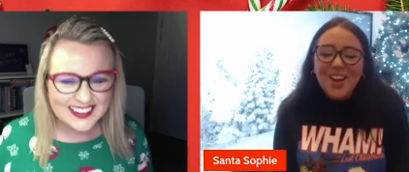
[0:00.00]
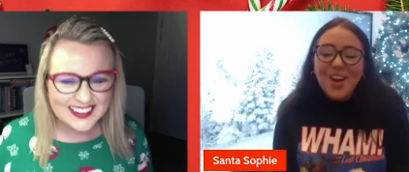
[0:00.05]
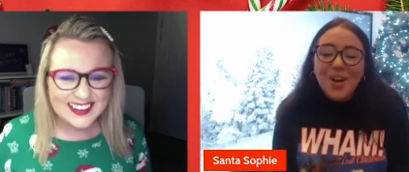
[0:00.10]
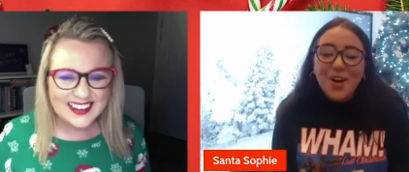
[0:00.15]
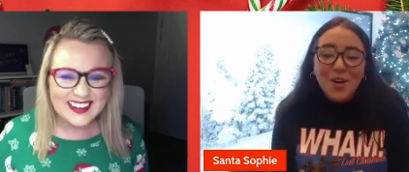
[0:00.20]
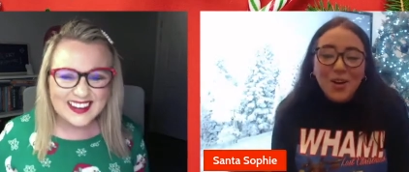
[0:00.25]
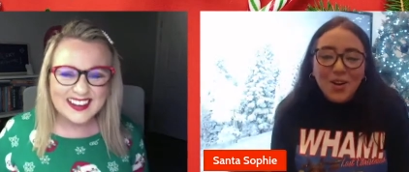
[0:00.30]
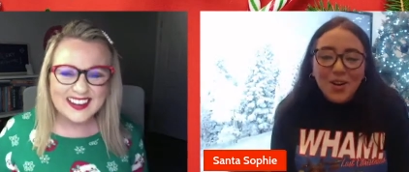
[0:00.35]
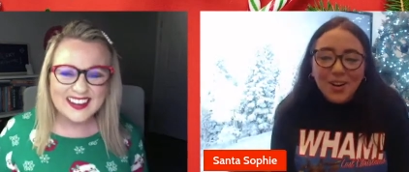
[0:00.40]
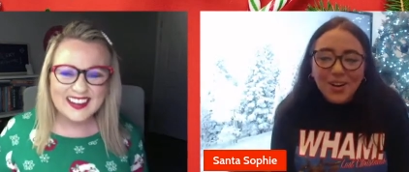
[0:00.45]

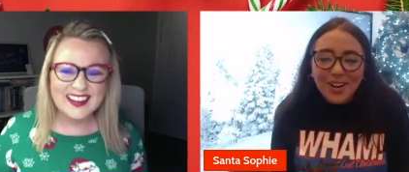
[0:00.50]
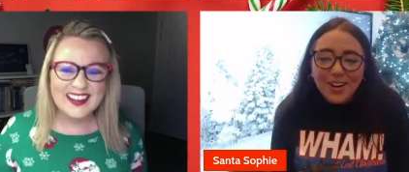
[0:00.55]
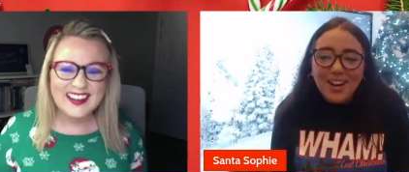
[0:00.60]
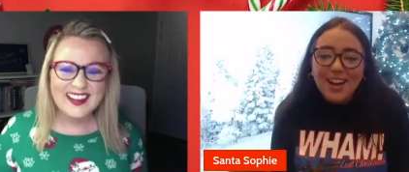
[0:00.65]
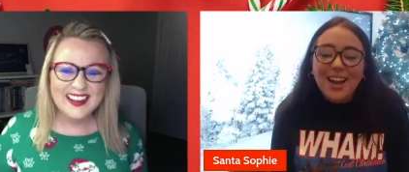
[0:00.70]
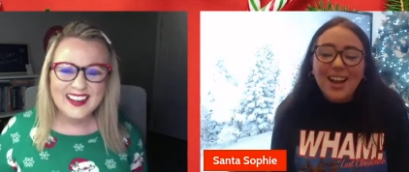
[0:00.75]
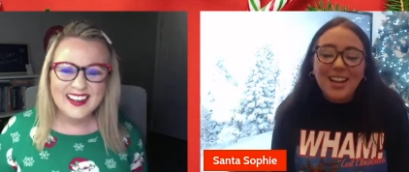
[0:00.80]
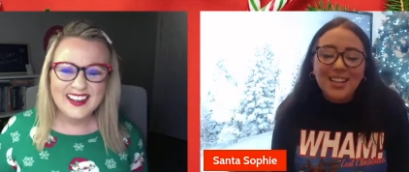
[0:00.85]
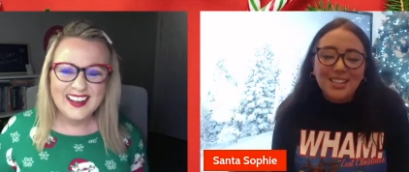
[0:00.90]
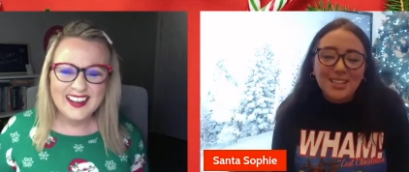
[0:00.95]
Speaker 1: Or,
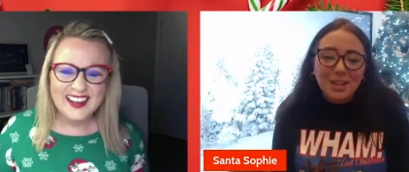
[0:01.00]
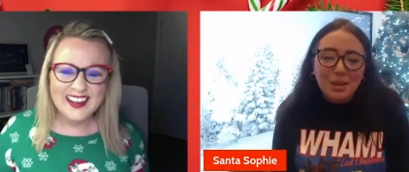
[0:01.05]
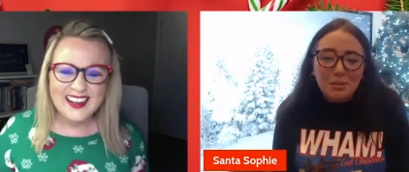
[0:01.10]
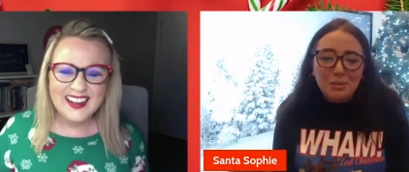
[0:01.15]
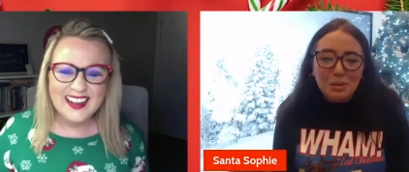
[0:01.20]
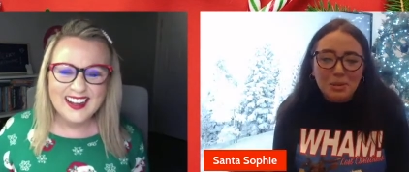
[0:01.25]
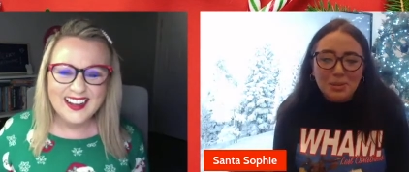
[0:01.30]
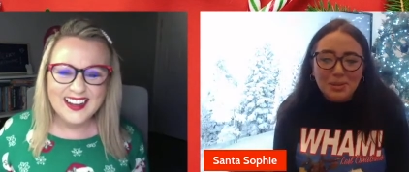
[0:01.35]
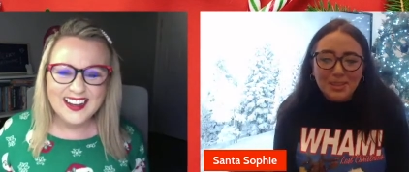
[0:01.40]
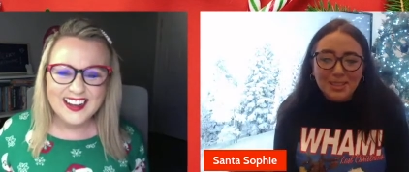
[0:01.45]
as a lot of
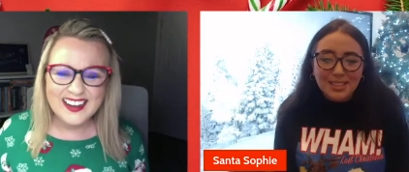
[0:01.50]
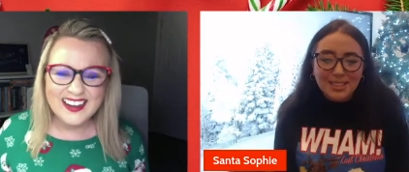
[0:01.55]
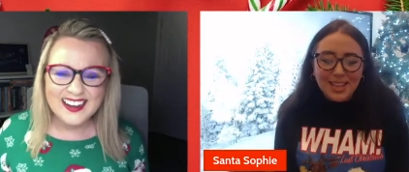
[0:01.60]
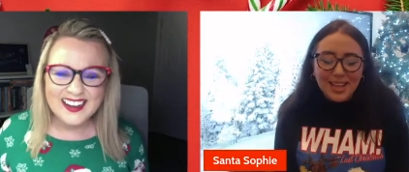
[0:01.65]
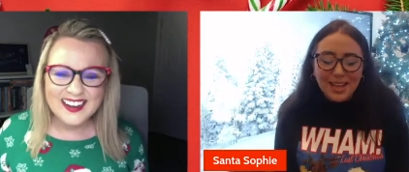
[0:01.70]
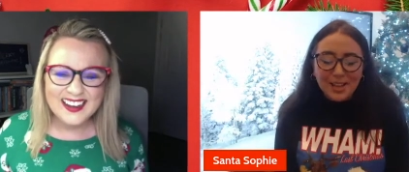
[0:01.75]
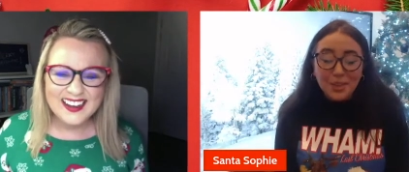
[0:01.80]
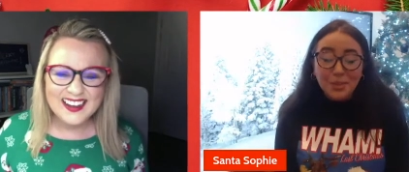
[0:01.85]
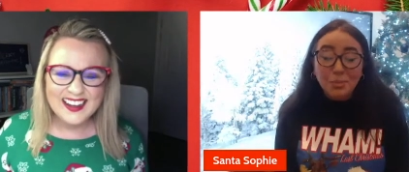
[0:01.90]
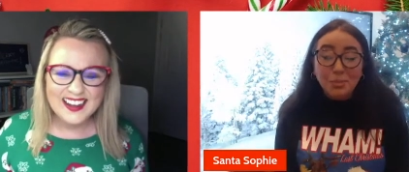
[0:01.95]
people say,
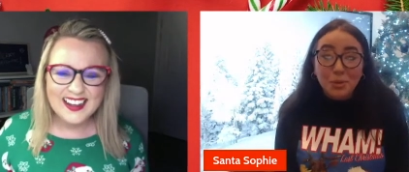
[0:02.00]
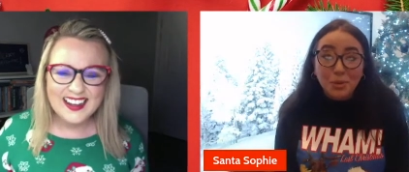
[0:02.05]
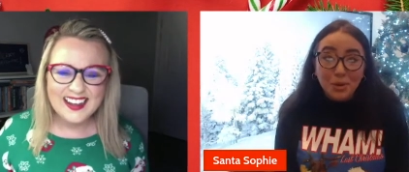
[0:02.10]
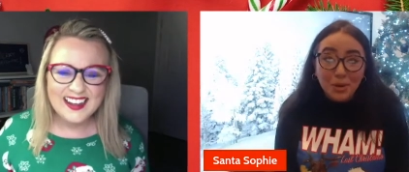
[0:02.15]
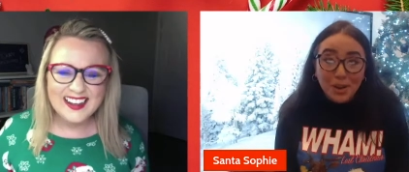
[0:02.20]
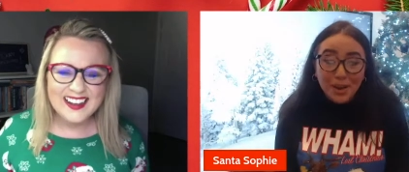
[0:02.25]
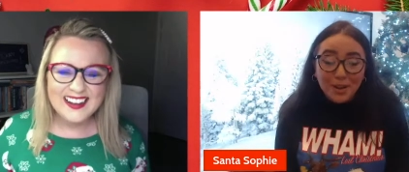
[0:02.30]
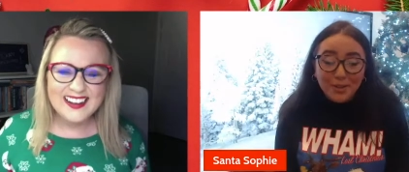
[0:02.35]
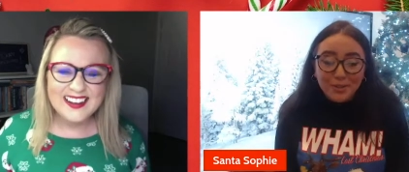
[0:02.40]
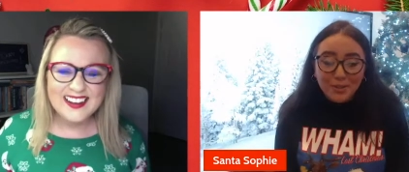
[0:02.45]
the
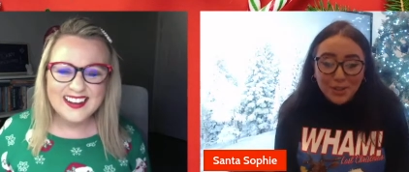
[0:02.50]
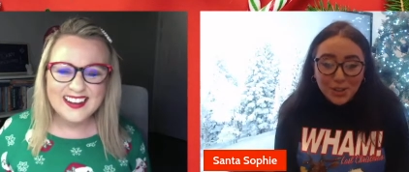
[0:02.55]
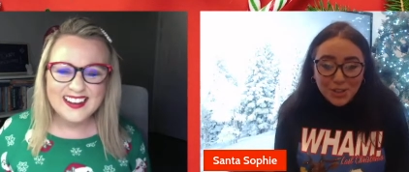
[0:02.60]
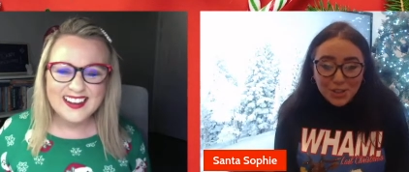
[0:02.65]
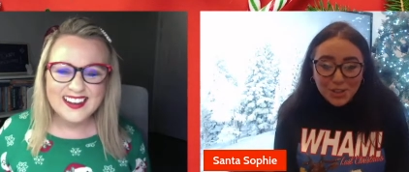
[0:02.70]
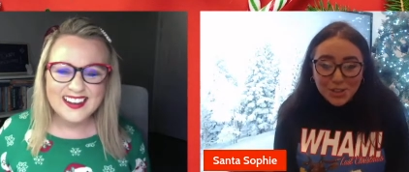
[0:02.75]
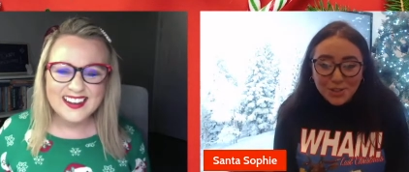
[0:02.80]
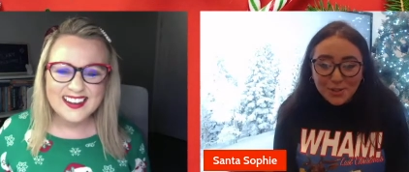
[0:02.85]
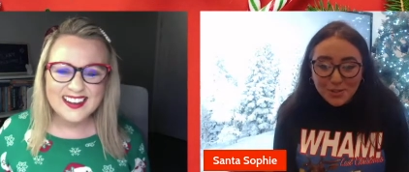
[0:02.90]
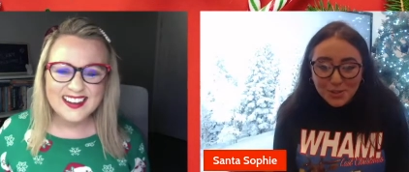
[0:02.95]
brunette version
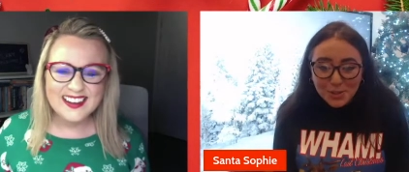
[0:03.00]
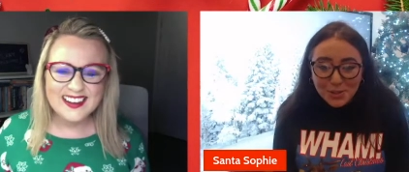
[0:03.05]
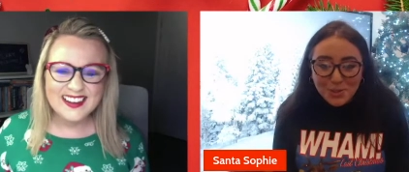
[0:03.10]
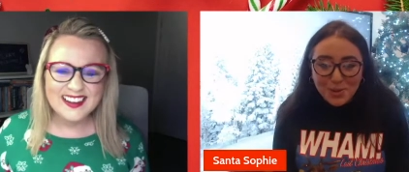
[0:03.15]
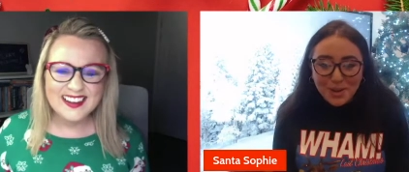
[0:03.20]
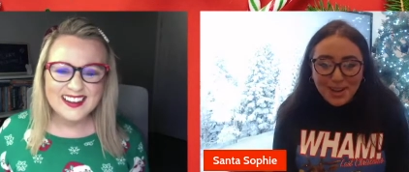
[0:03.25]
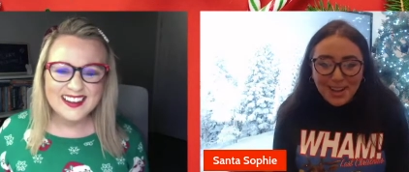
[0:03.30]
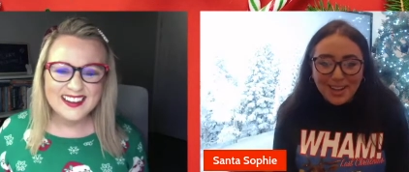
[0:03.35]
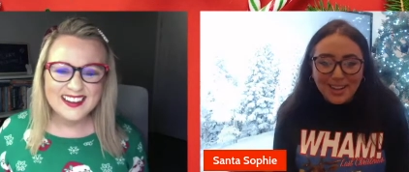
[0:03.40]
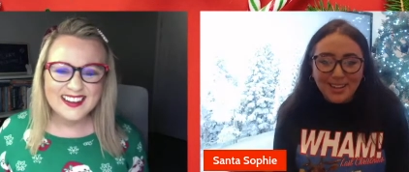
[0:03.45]
of
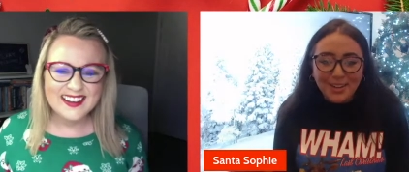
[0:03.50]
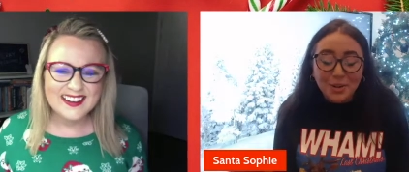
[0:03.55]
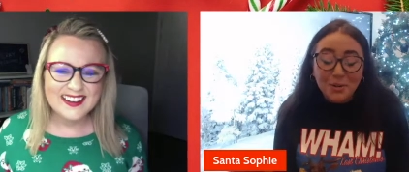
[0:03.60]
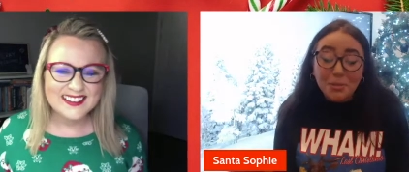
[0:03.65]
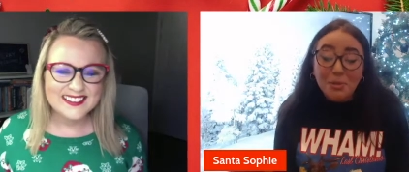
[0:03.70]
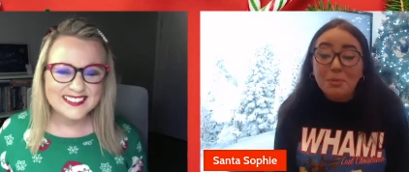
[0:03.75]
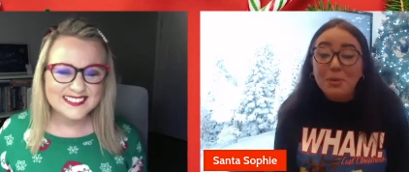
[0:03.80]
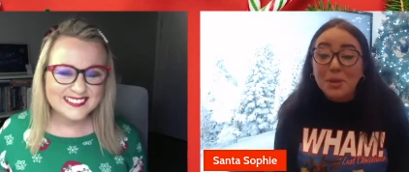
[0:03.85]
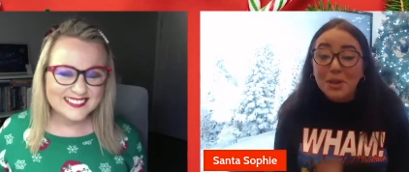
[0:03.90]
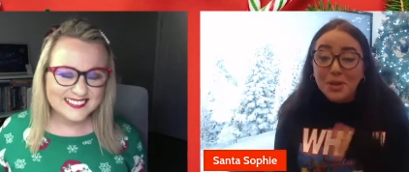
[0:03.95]
Joanne, or maybe
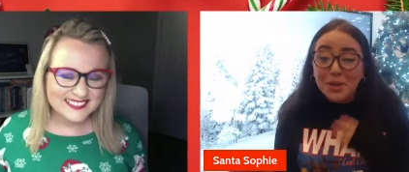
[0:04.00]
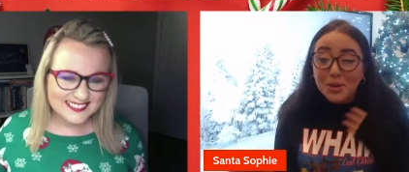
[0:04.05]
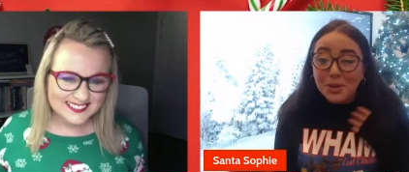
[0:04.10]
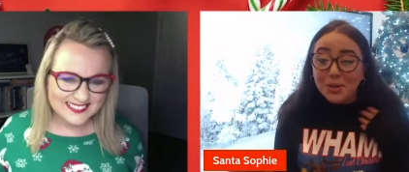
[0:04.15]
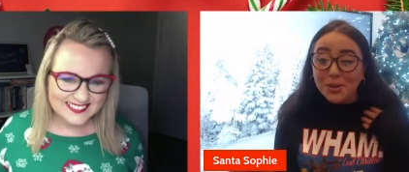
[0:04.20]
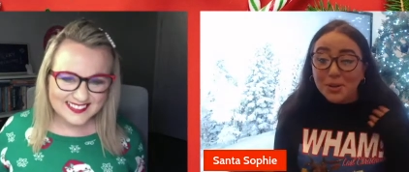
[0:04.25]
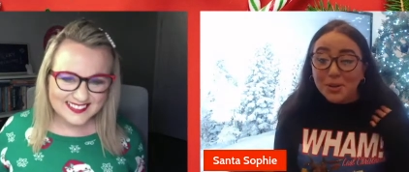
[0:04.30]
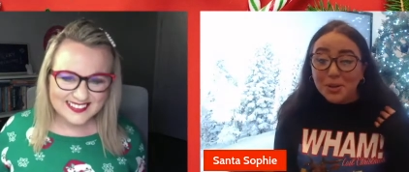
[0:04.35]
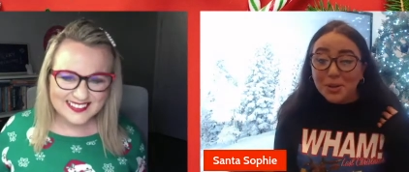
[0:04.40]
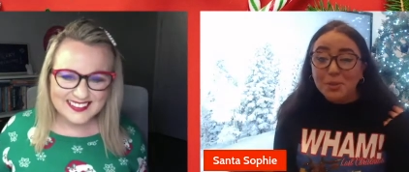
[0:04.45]
a
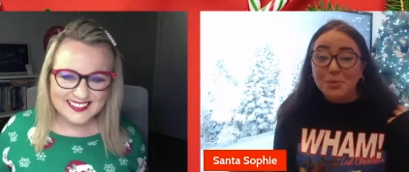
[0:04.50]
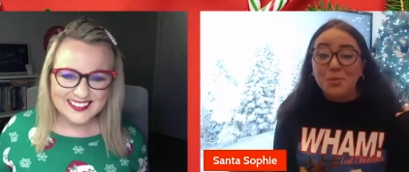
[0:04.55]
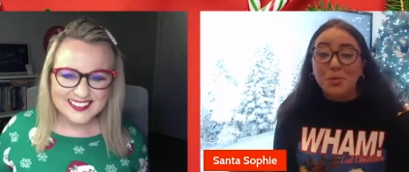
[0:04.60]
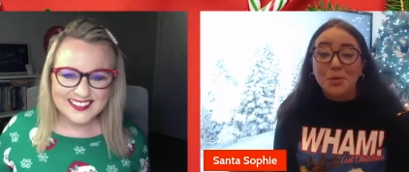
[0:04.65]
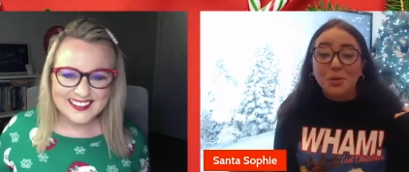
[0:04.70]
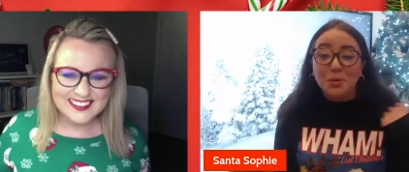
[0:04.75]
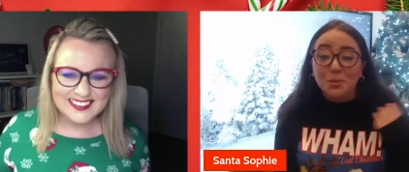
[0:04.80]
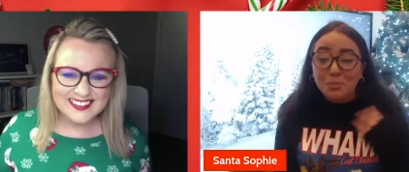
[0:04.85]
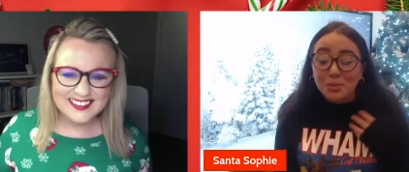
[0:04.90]
younger, more